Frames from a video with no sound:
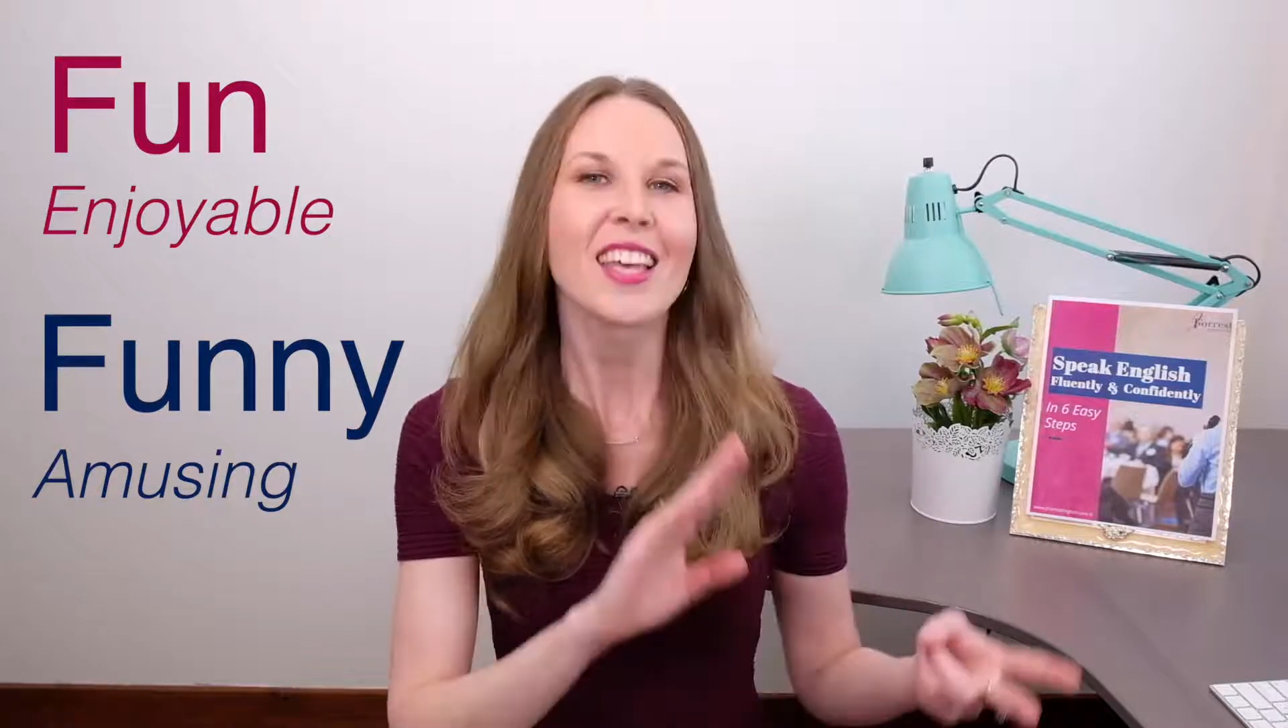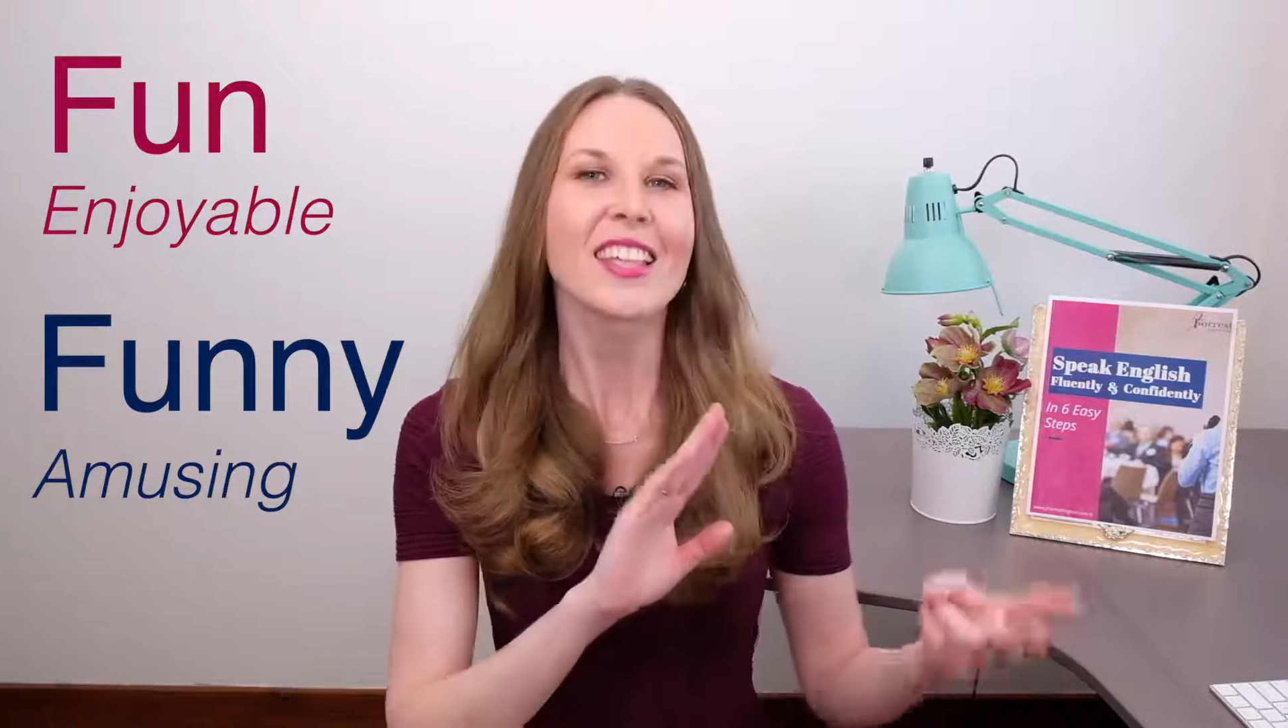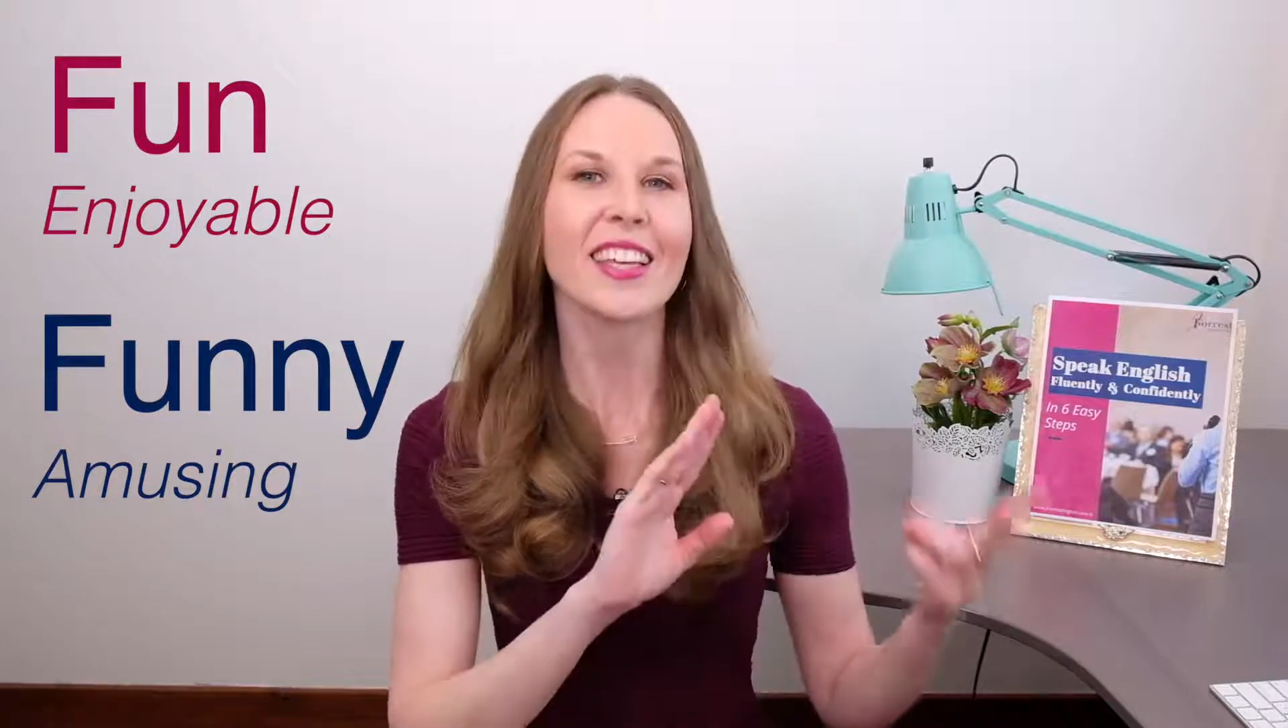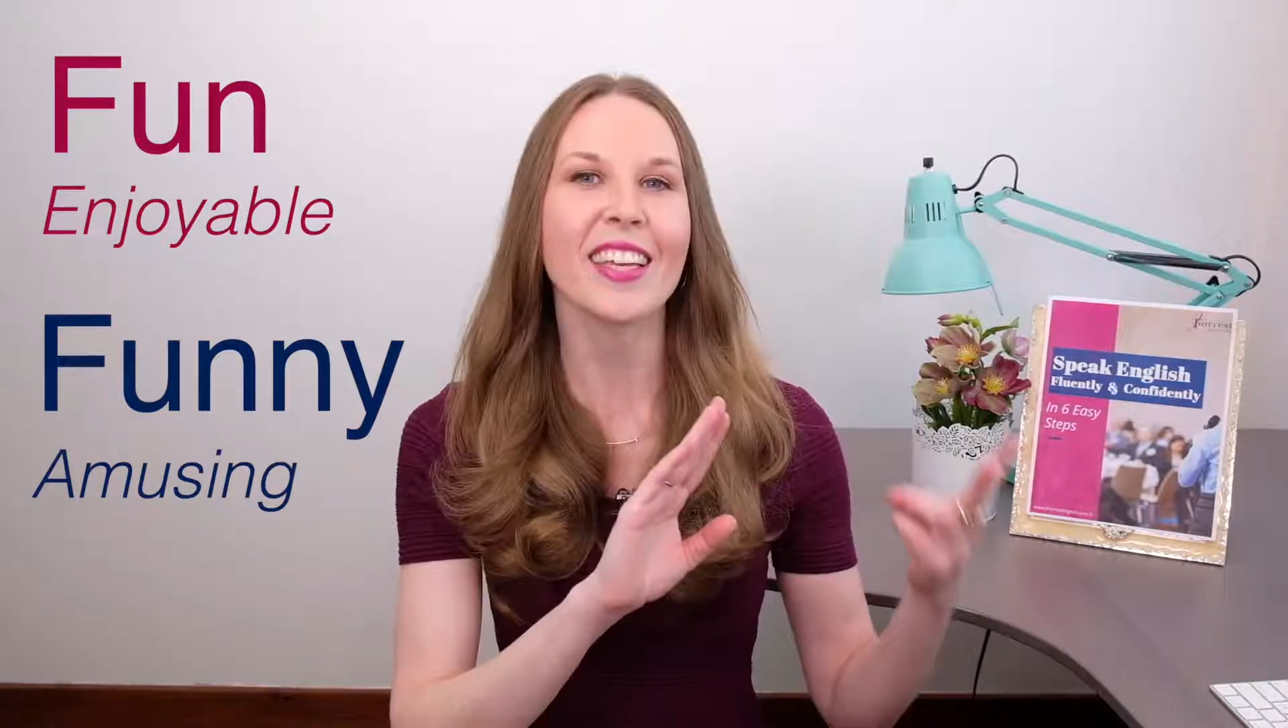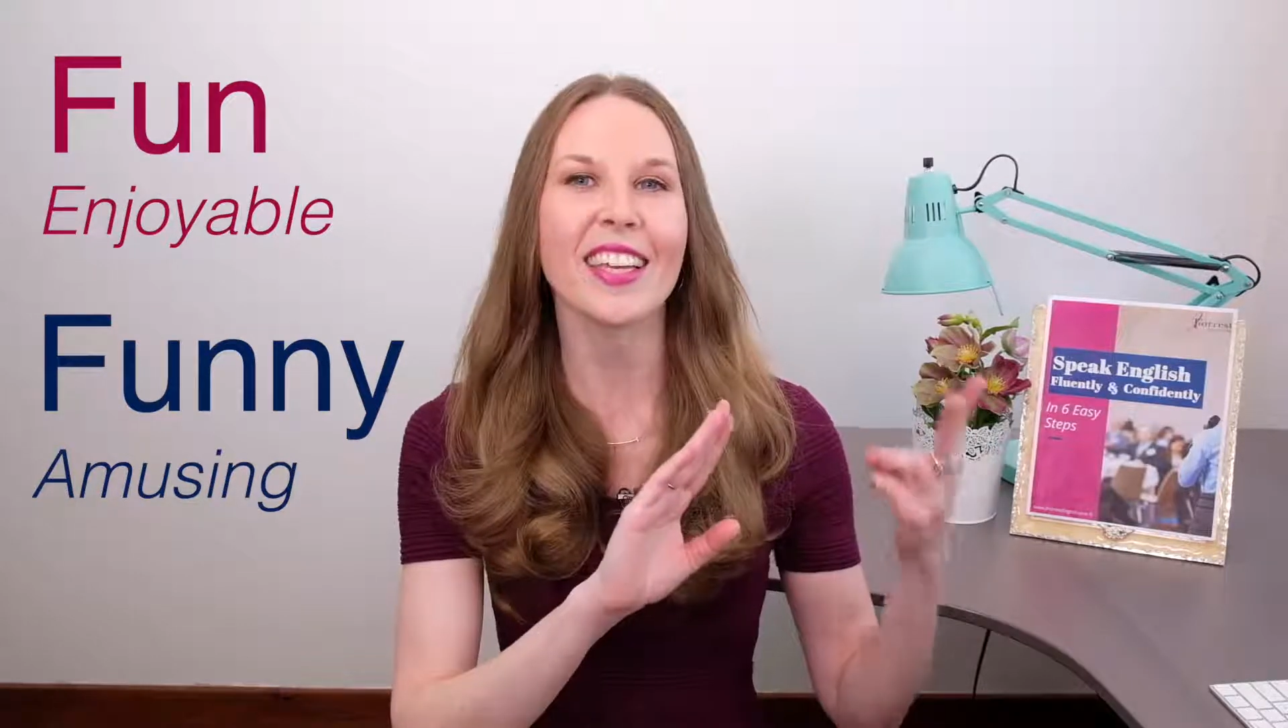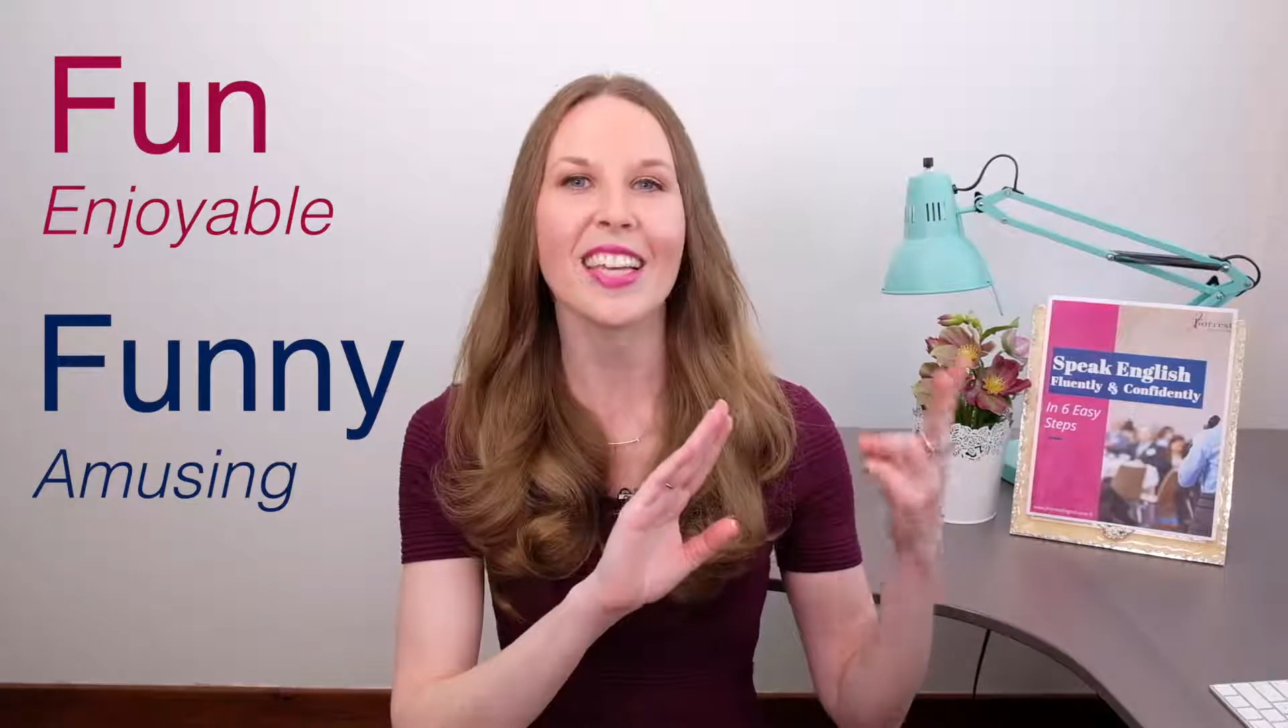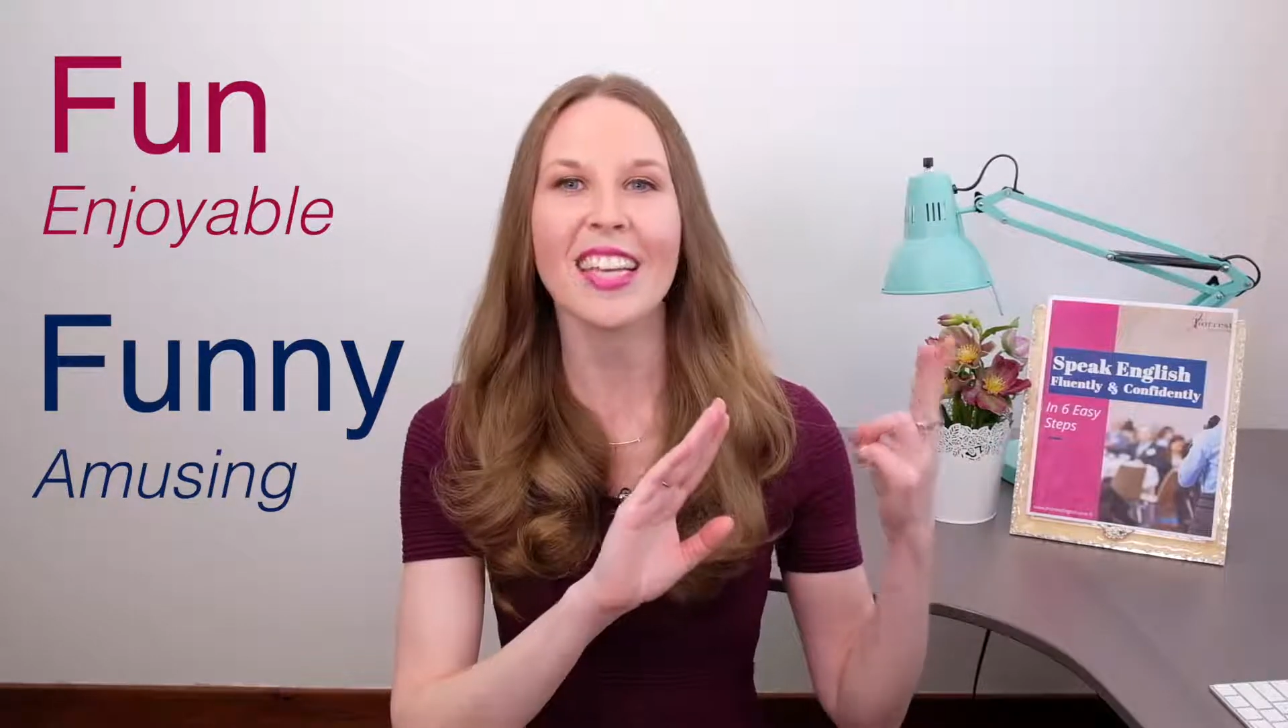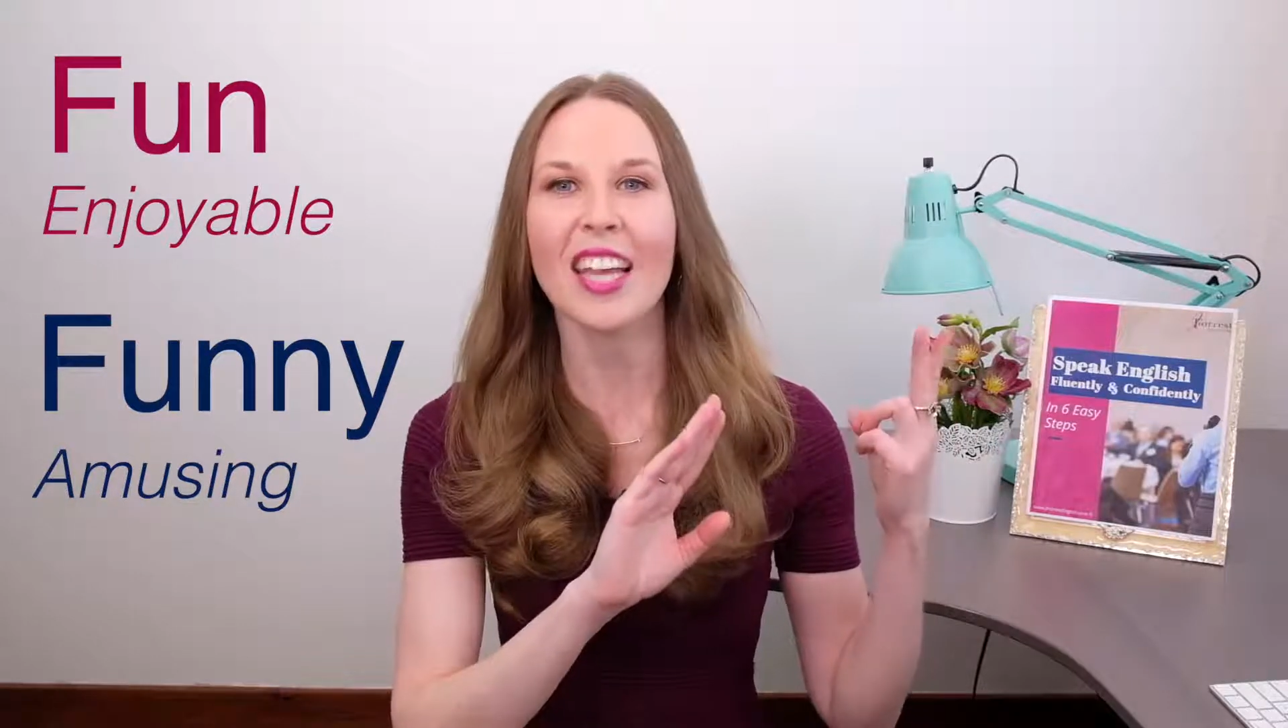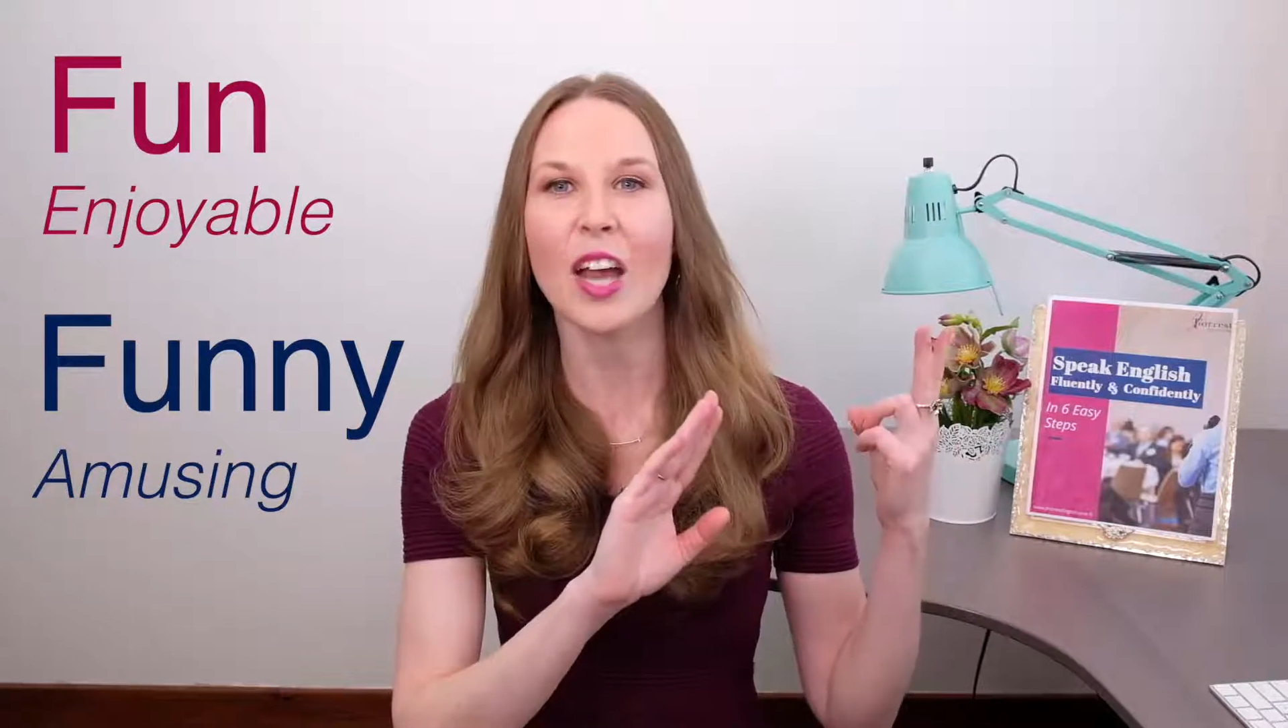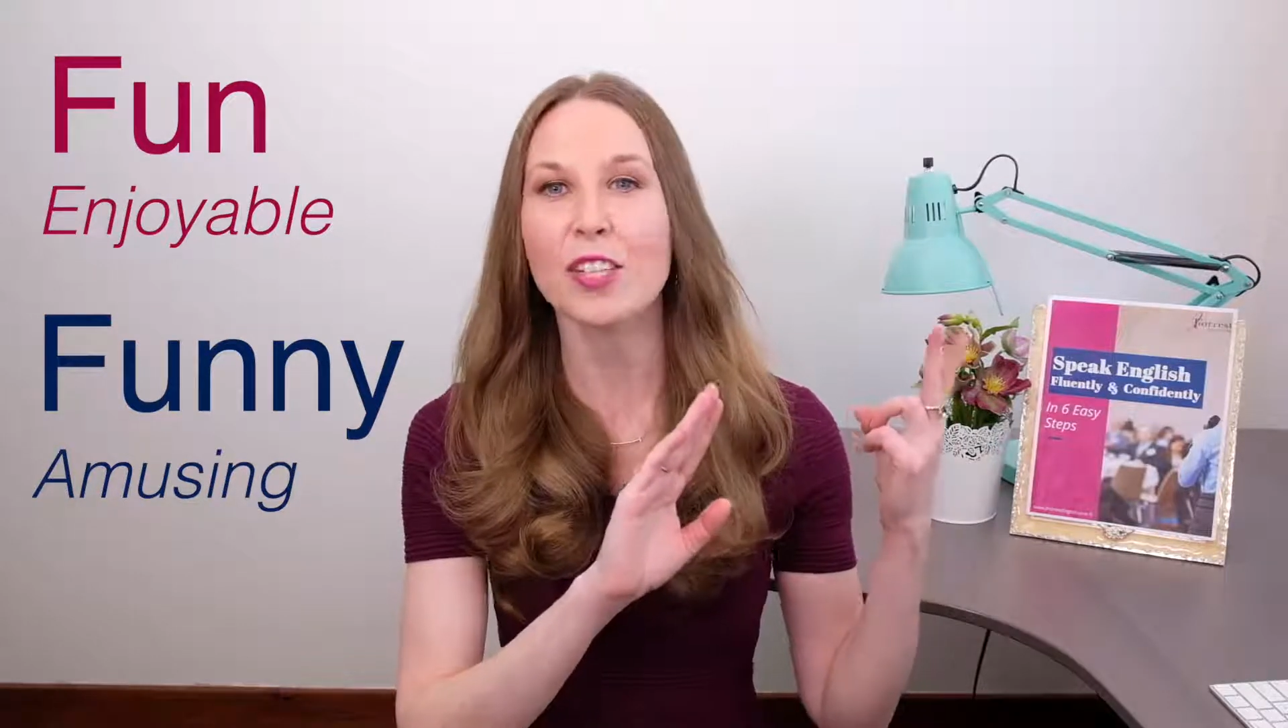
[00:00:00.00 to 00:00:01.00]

The